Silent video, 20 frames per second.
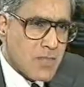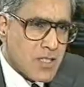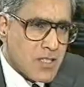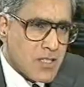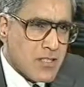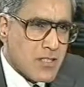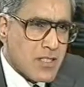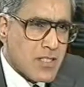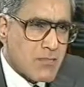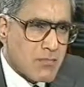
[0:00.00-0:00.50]

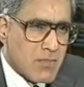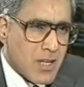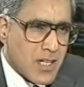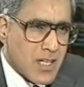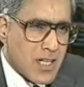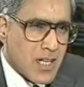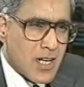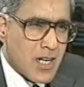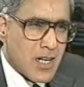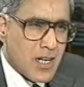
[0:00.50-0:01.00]
Mr.
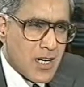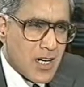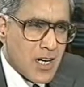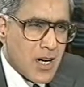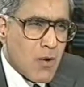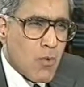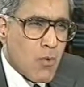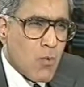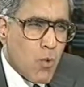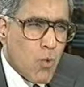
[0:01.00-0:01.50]
Ramaiah
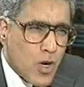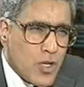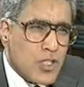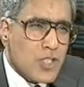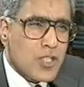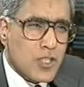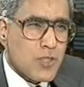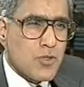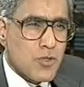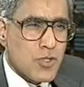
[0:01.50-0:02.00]

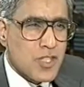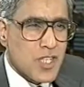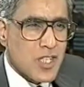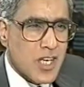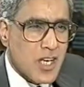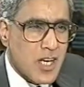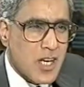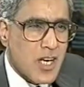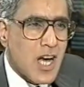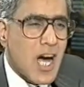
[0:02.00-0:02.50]
wanted to
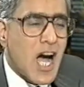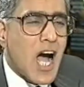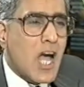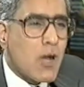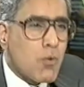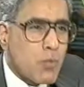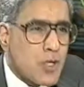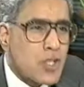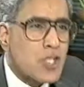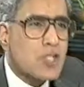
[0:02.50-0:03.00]
say,
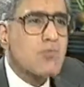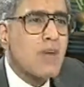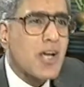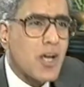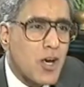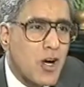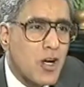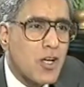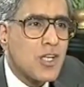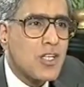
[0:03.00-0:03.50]
I wish
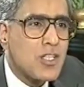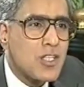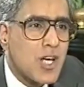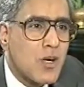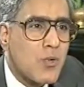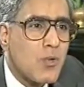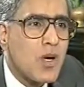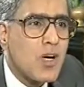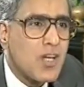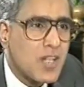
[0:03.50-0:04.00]
my colleagues
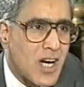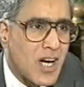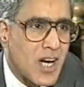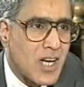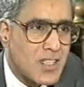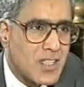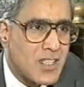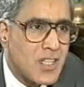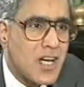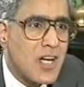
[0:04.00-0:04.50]
had worked
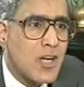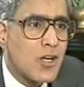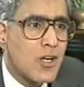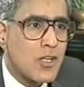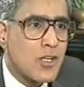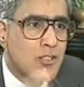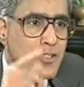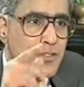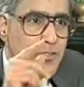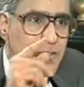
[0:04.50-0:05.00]
harder,
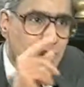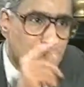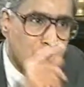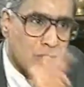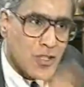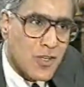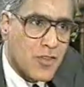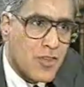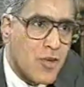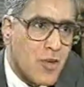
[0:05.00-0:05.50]

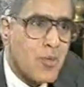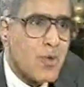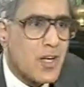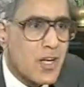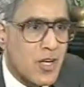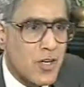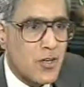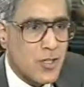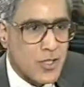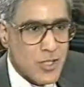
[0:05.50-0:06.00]
concentrated on their
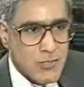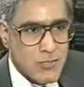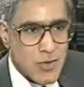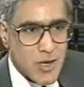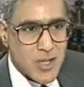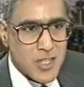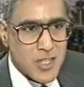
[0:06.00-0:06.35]
work and not on